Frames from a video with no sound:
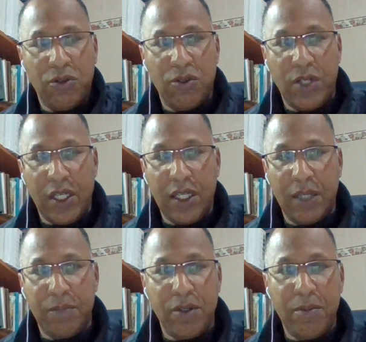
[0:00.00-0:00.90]
or I
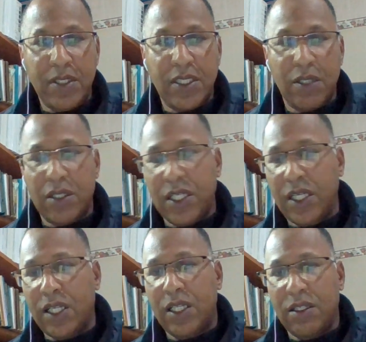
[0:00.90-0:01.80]
promise I will
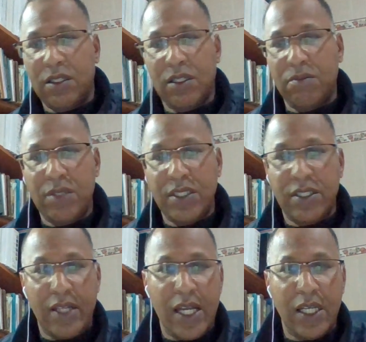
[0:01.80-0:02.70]
kill Mr.
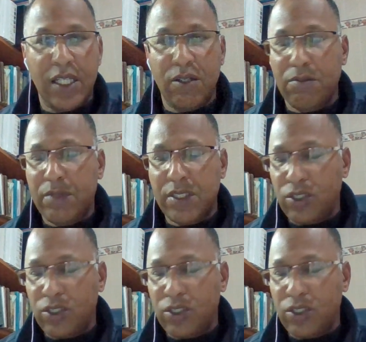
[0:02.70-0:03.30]
Ali or Mr.